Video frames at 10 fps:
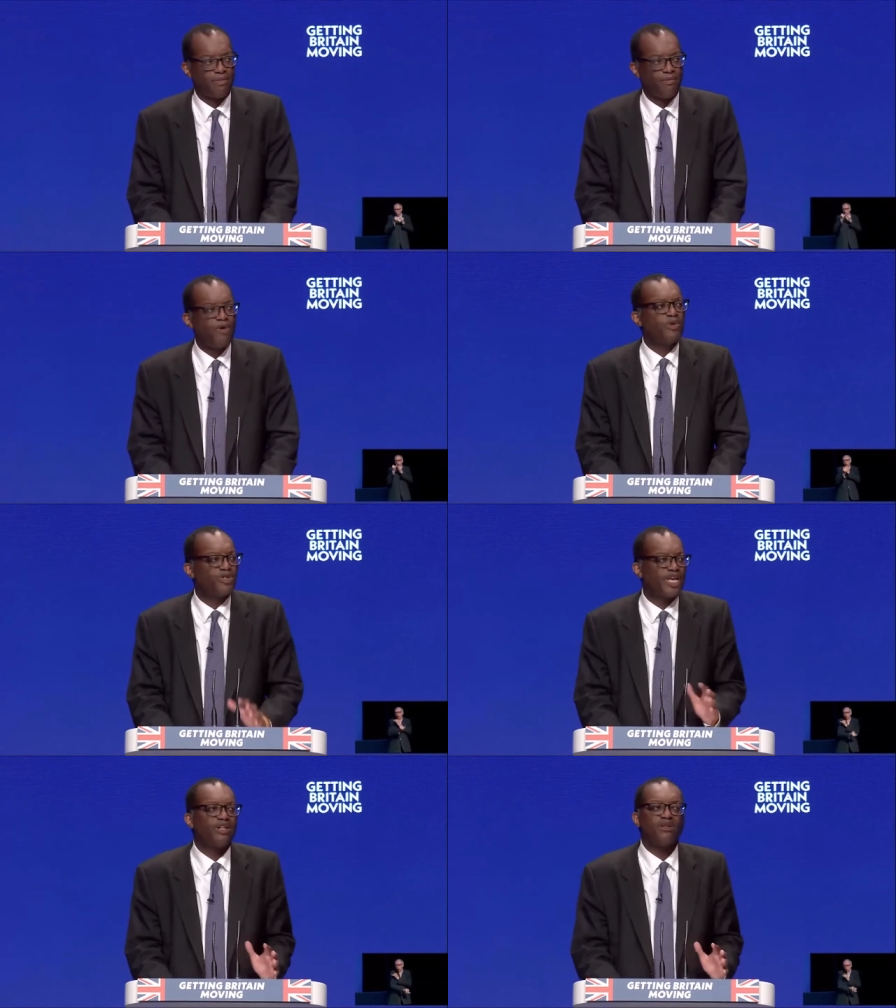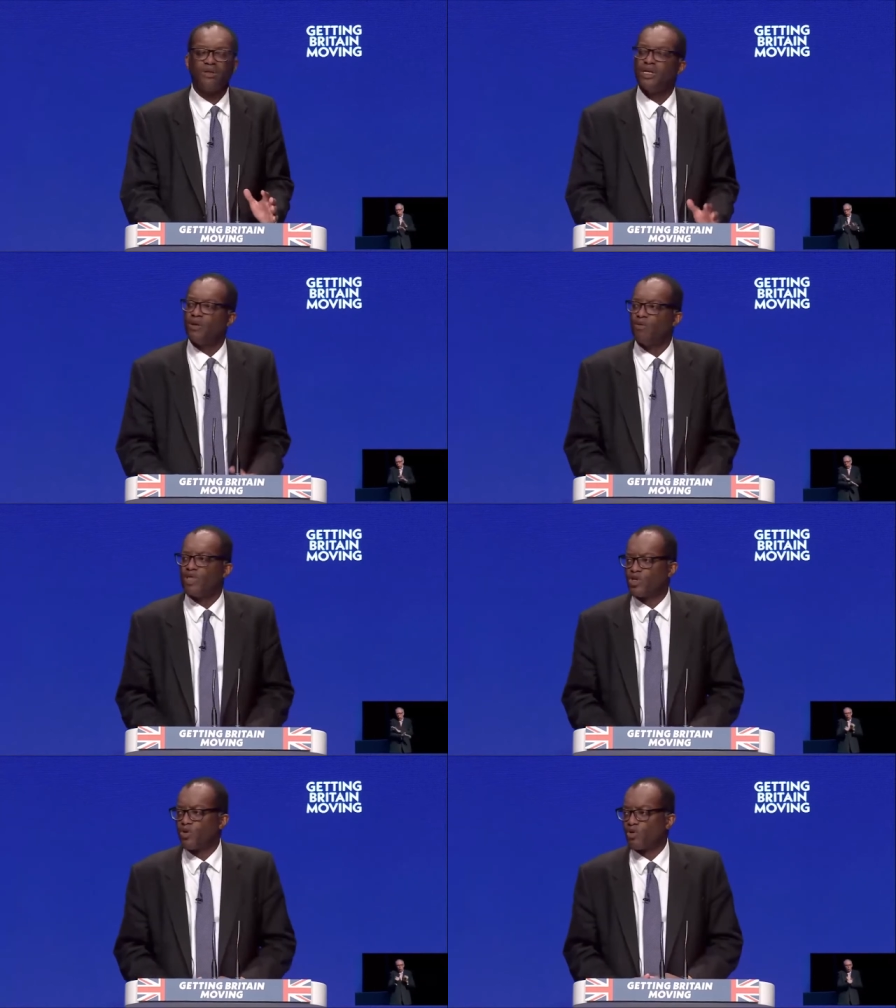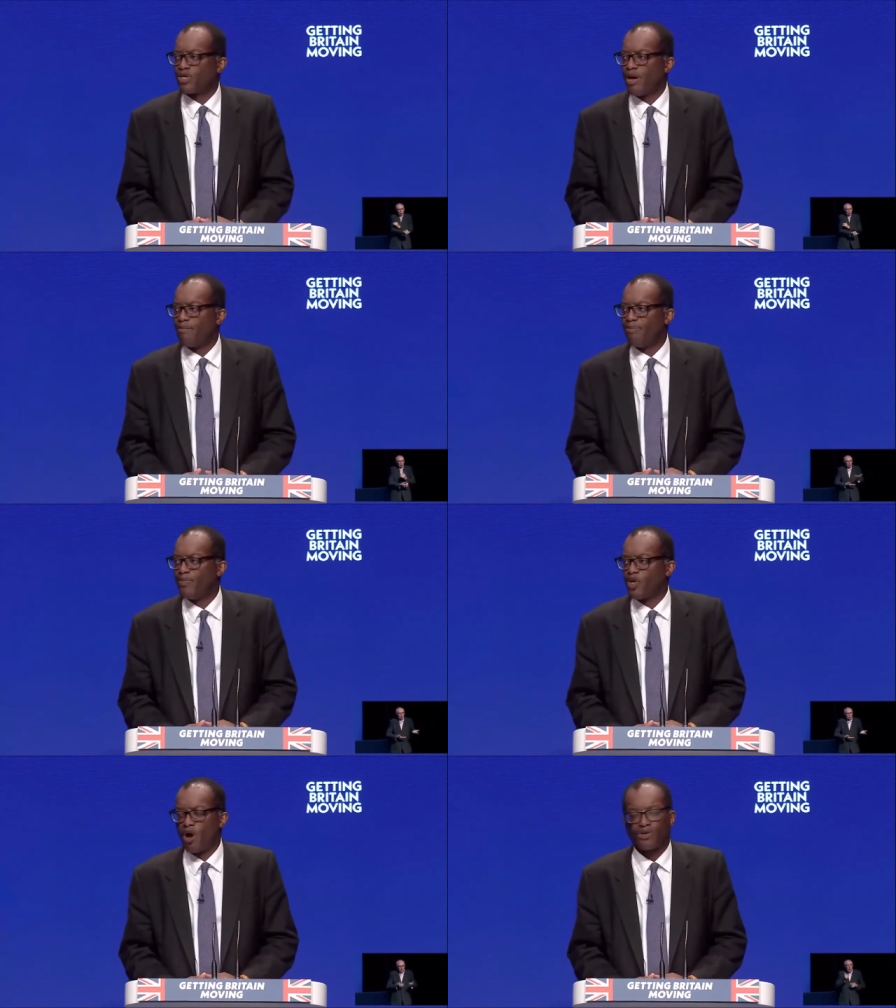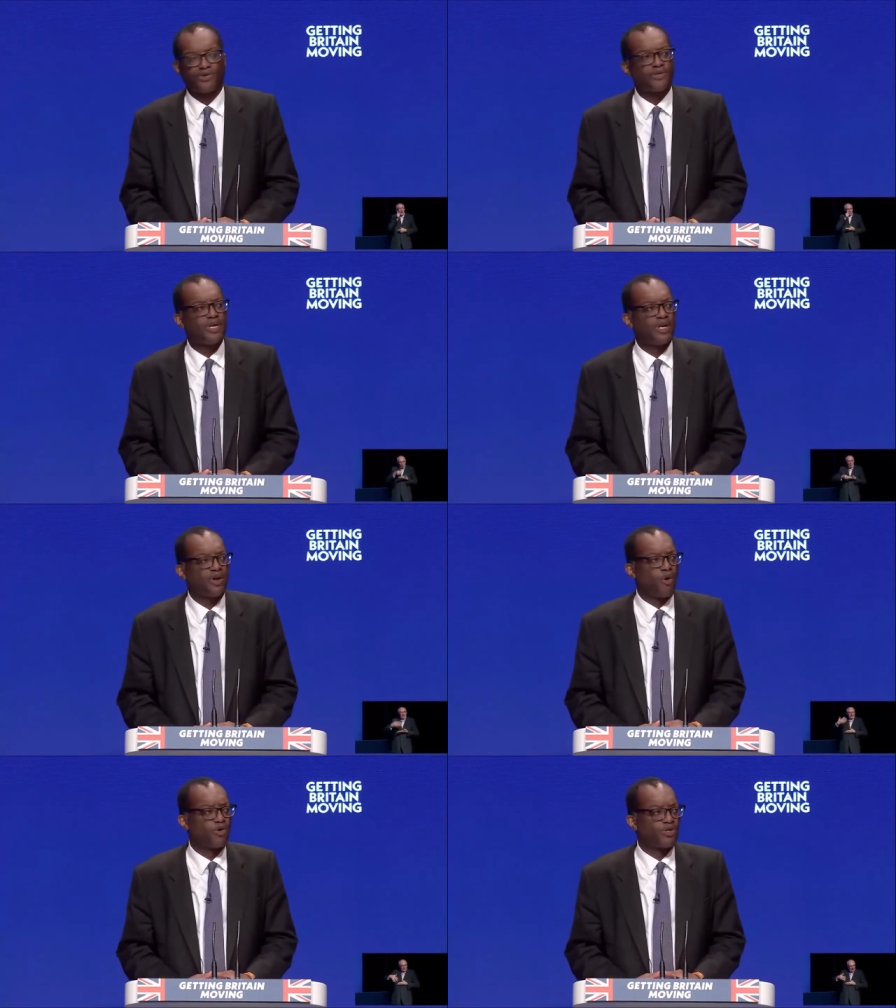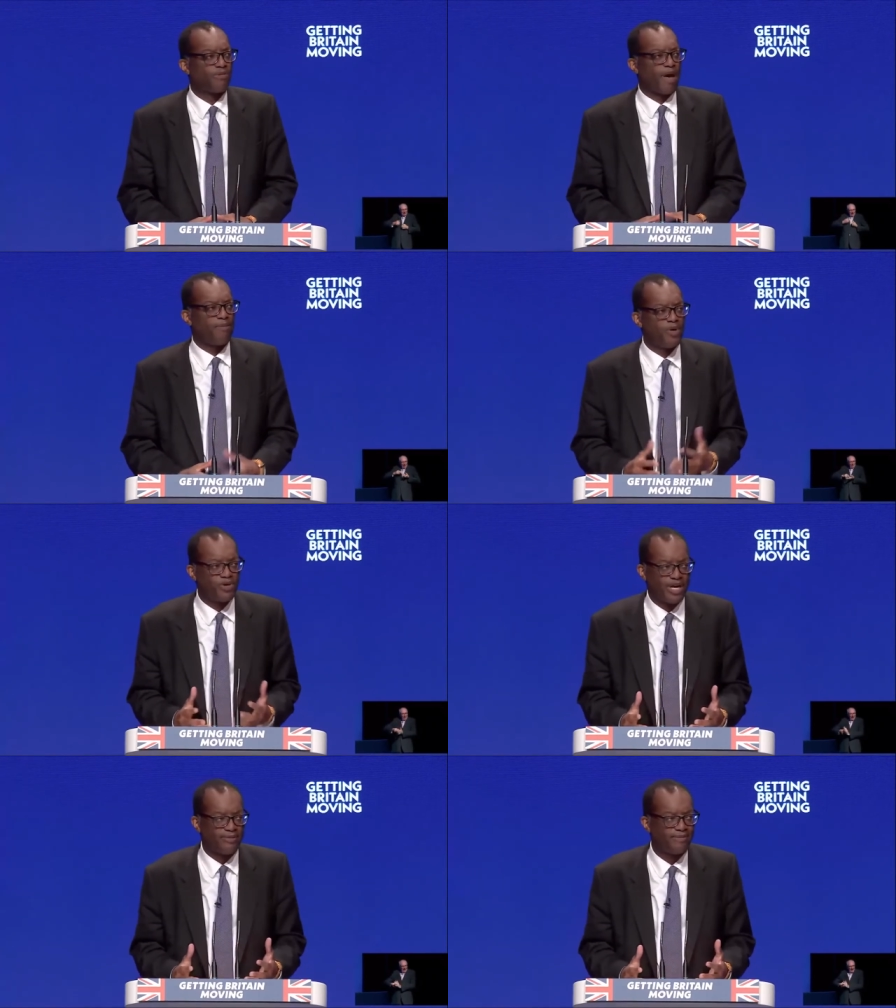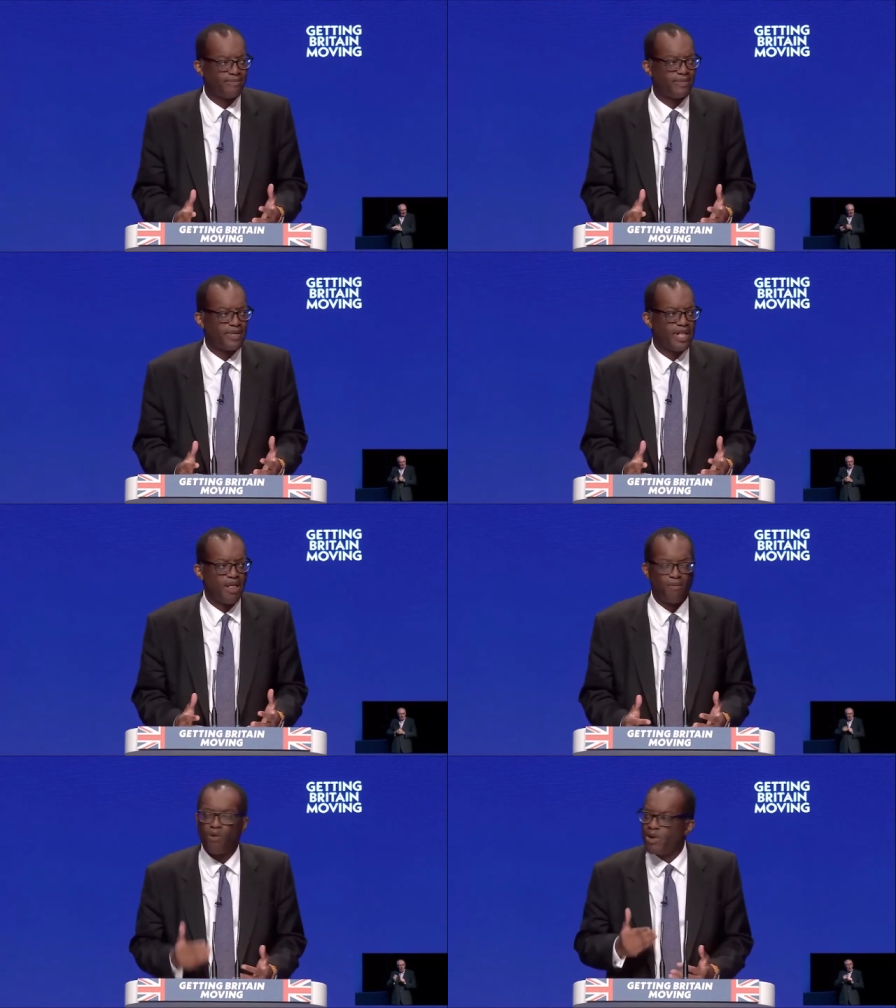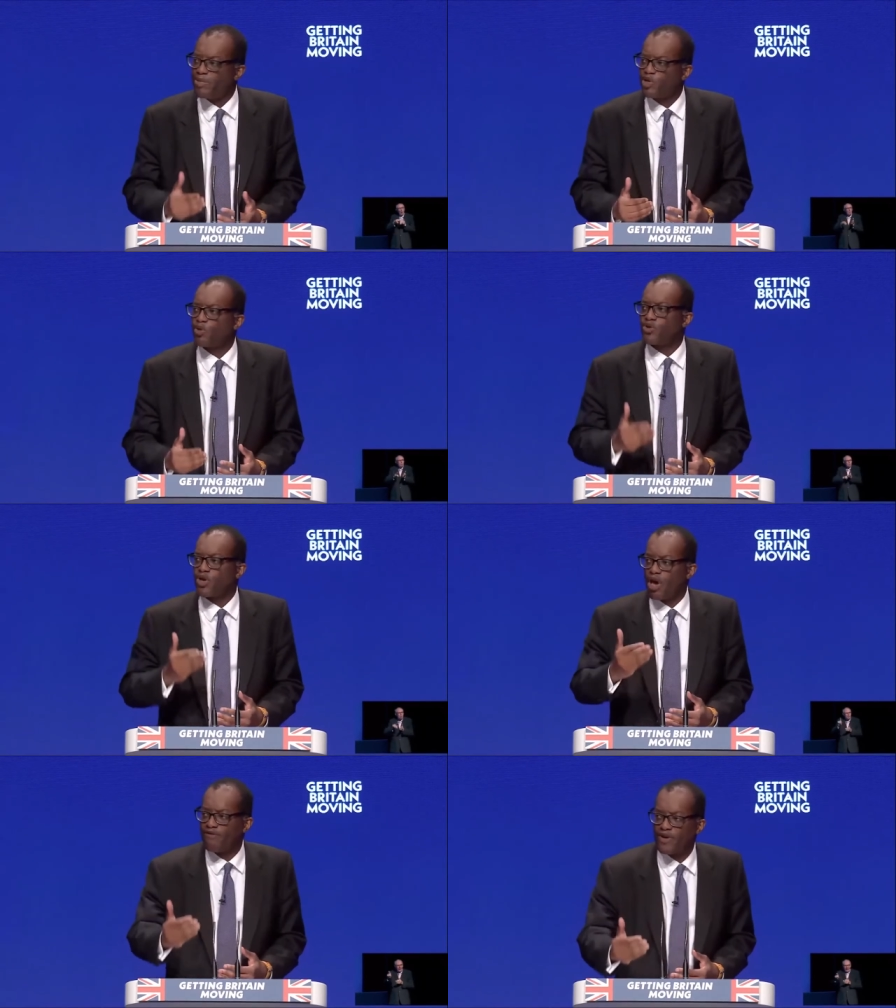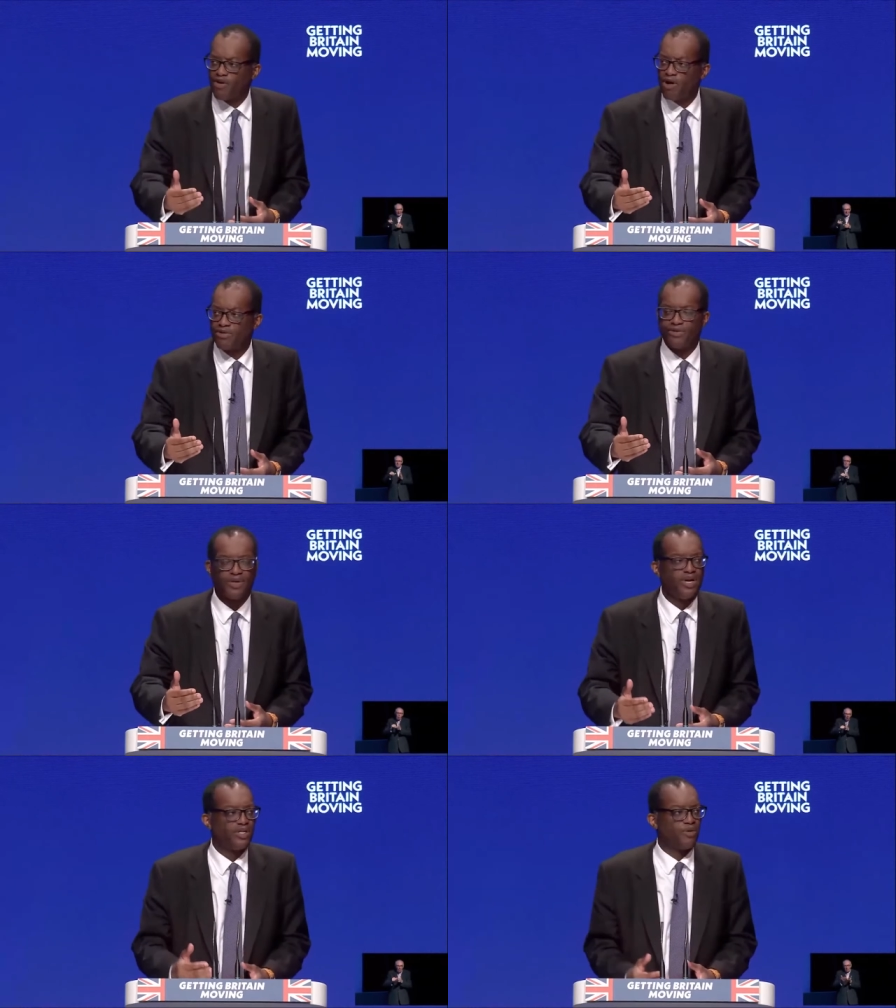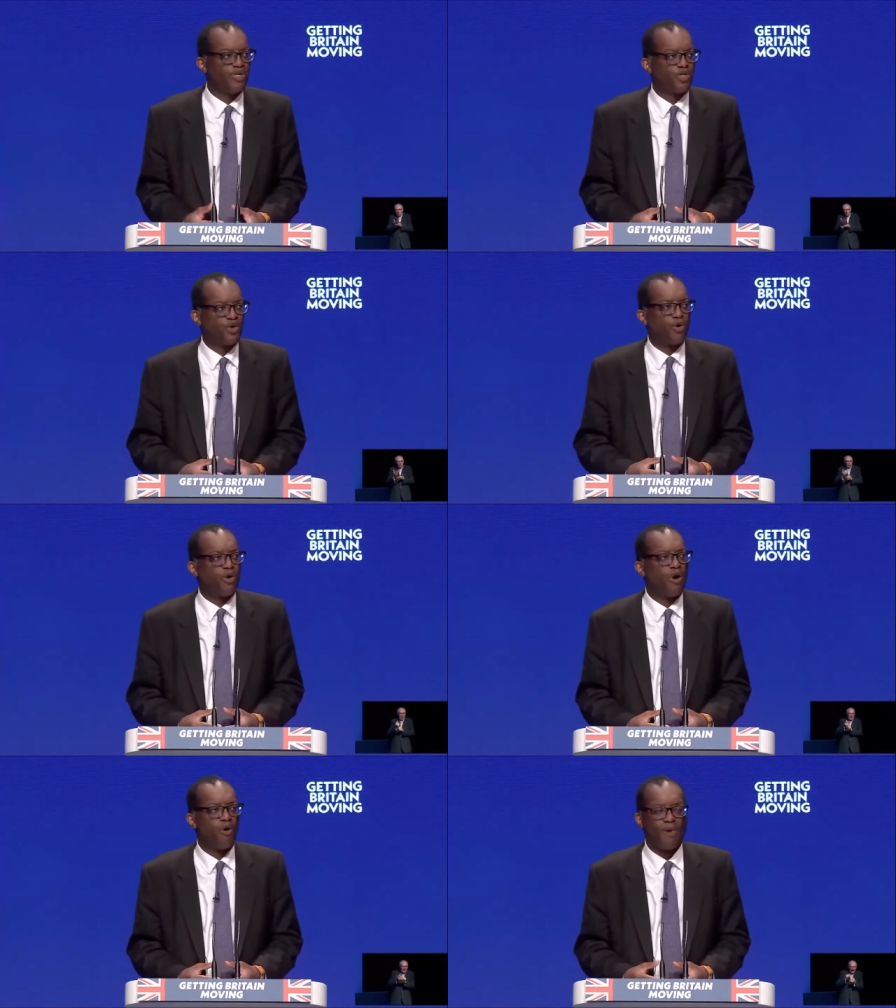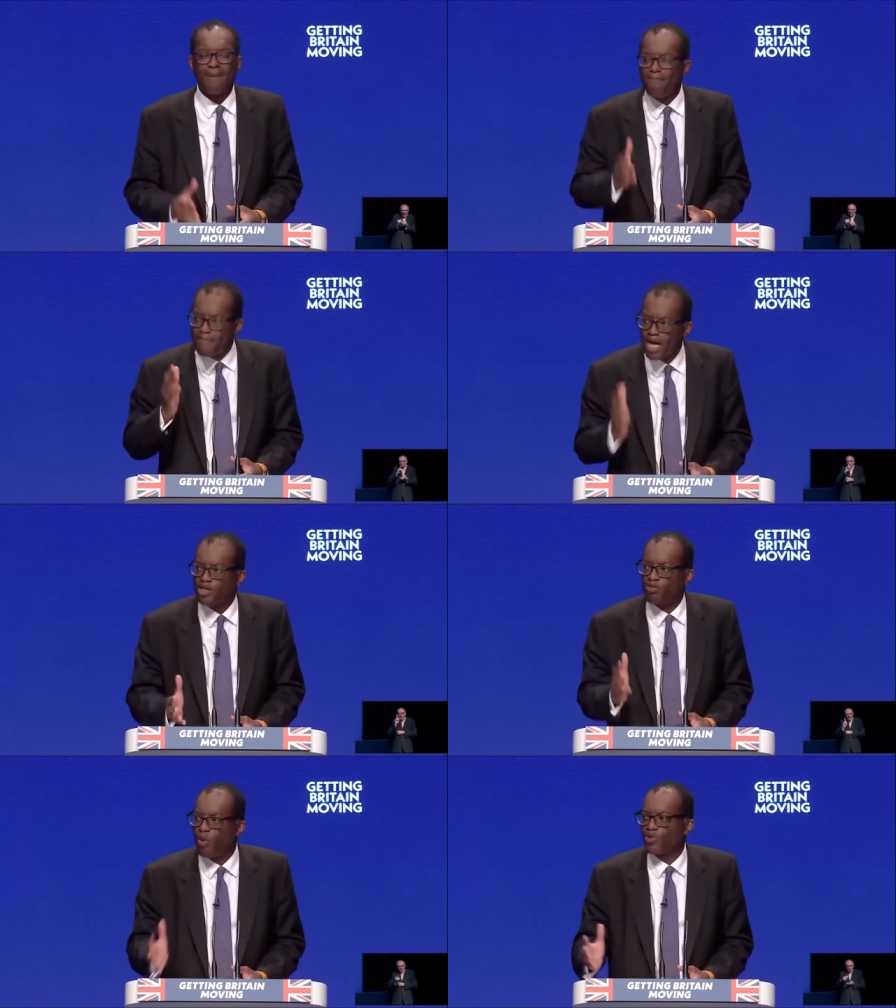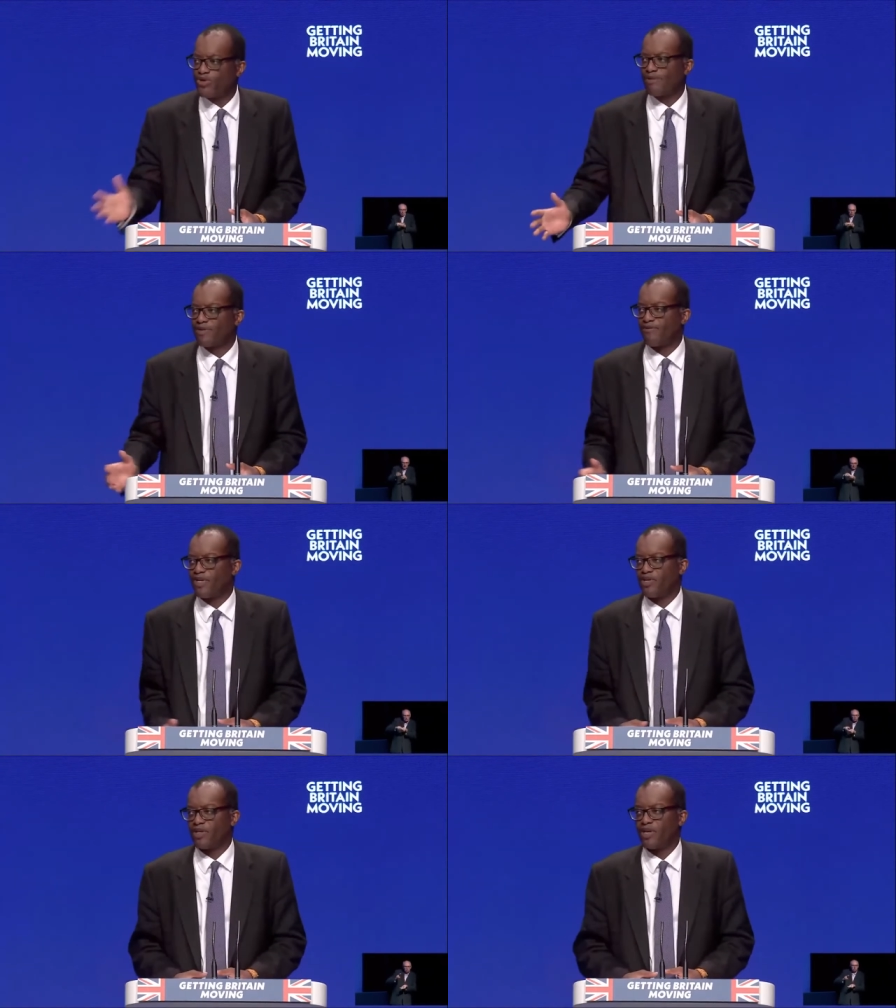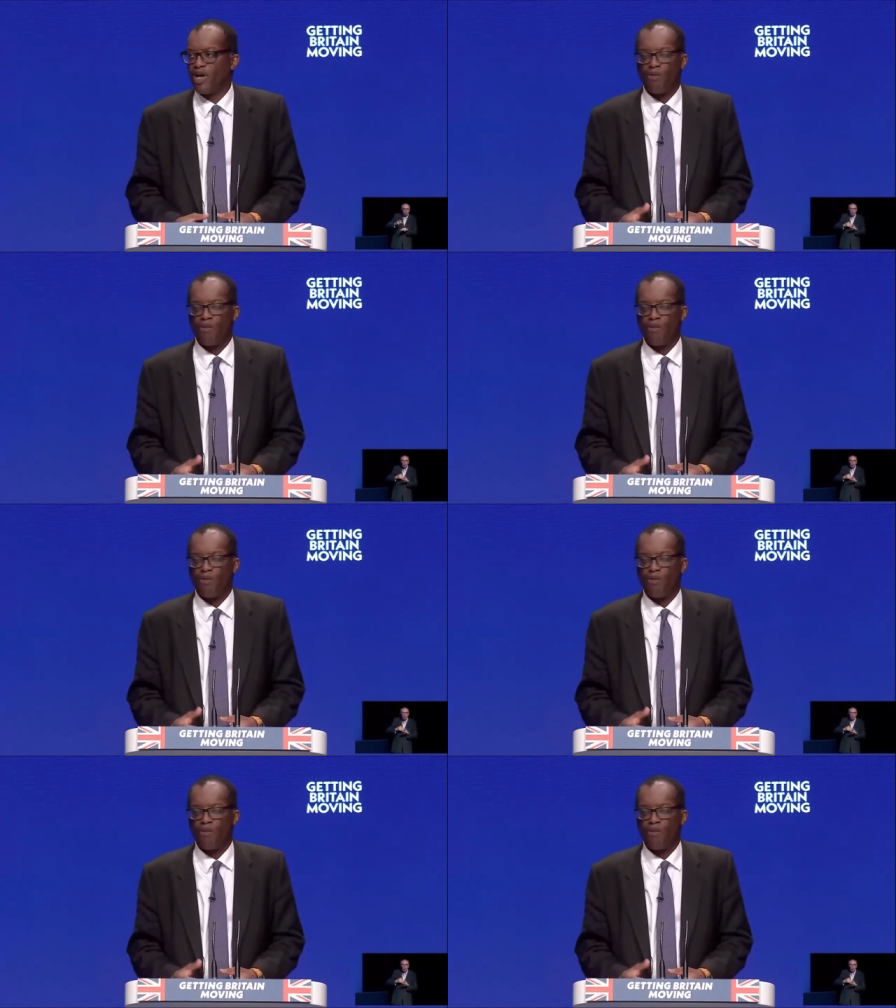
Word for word: We will deal with the short-term shocks caused by Putin, but we must also go for growth to ensure we are much more self-sufficient.